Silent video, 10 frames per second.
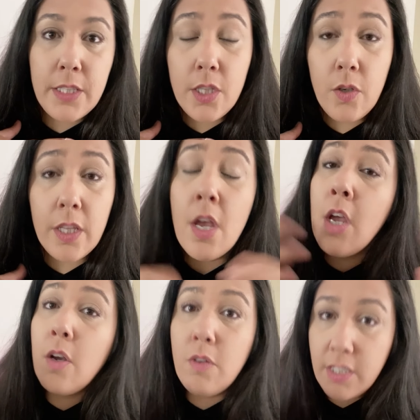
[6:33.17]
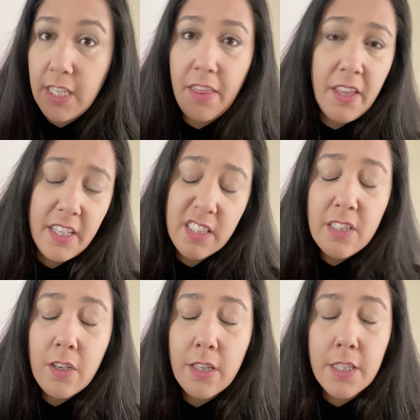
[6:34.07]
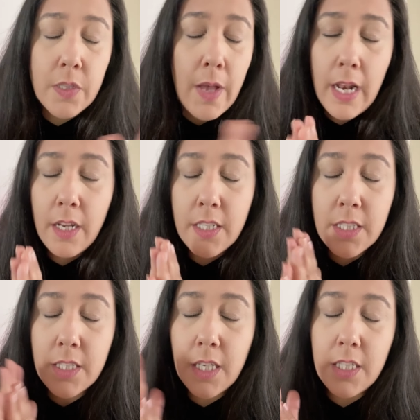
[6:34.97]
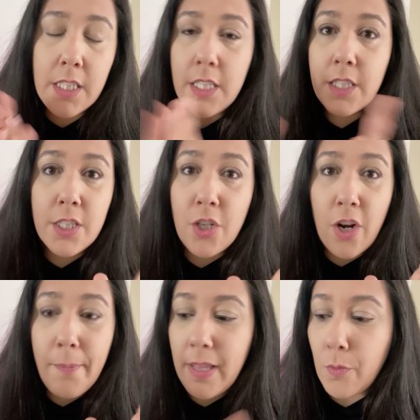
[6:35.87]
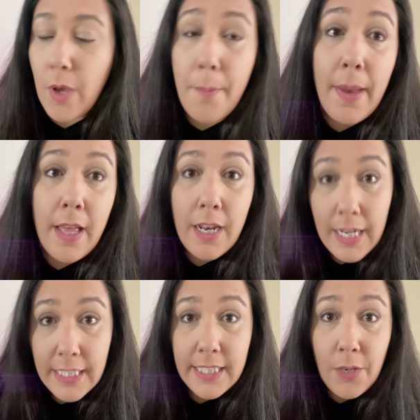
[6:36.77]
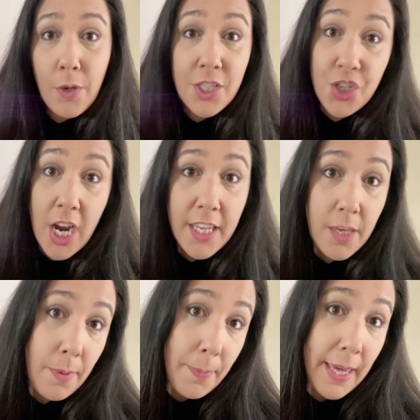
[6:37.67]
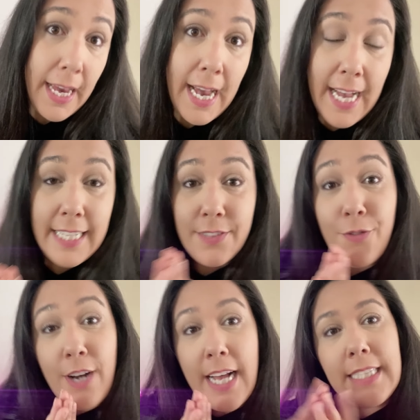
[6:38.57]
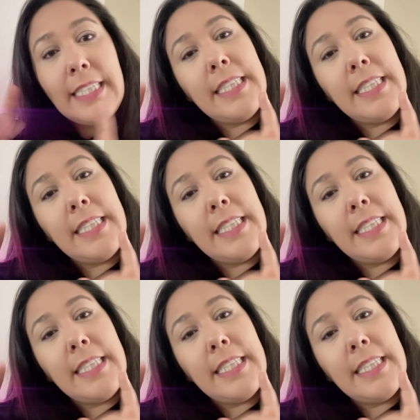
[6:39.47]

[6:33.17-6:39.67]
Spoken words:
to do it, which I think is good as well. It's not a bad way, but let's see what ChatGPT has for us.